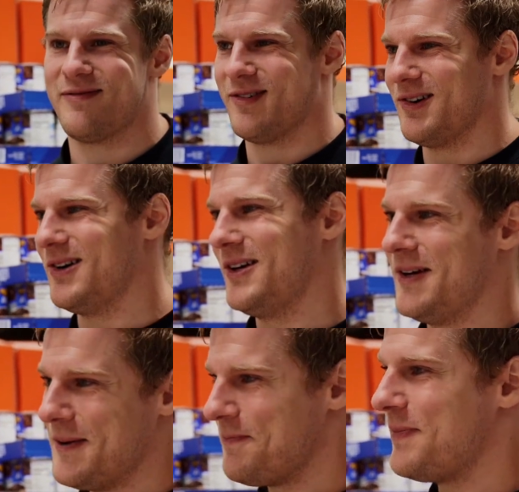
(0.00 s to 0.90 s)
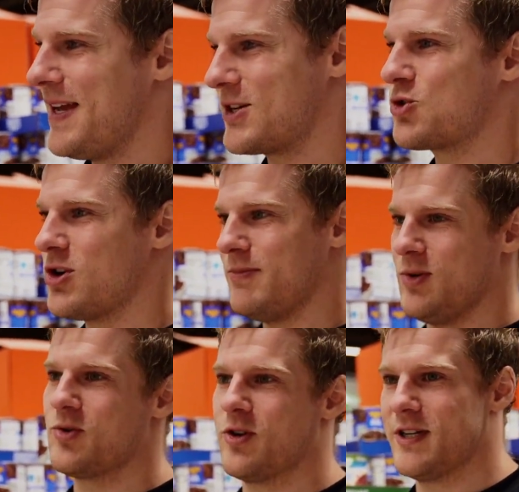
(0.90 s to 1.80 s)
for extreme
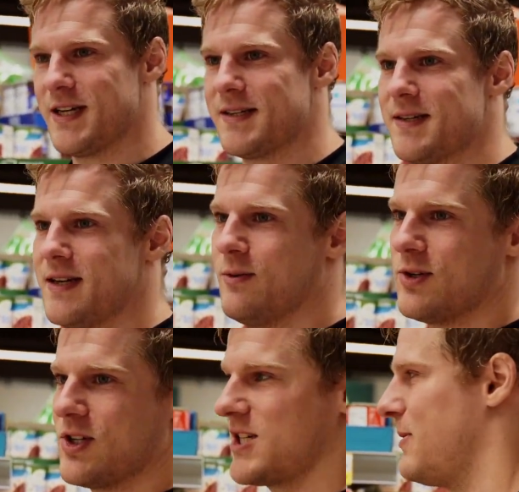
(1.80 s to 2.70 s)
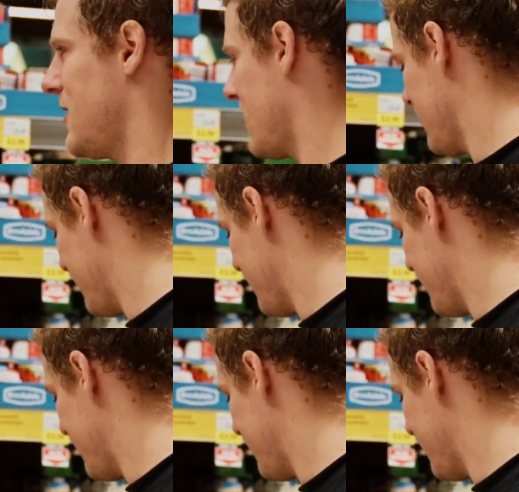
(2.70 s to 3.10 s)
nutrient density, which is some of the other